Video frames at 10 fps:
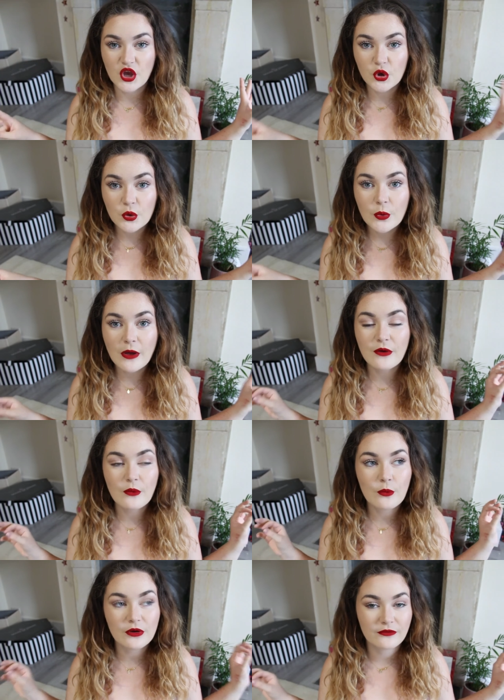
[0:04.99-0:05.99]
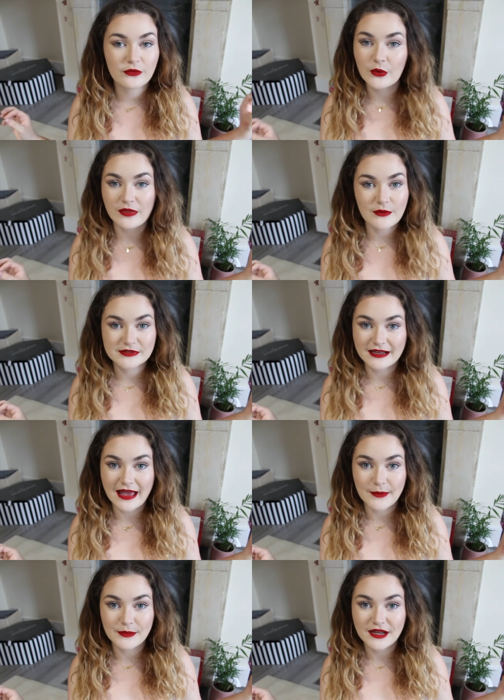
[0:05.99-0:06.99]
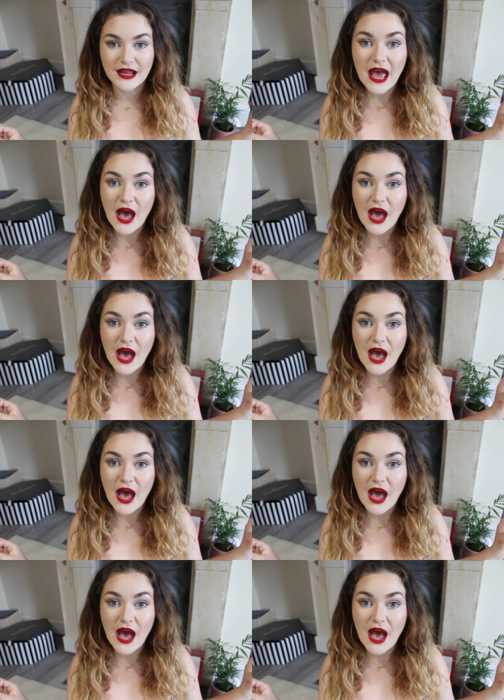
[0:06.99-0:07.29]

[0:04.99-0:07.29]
Who would have thought that was gonna happen?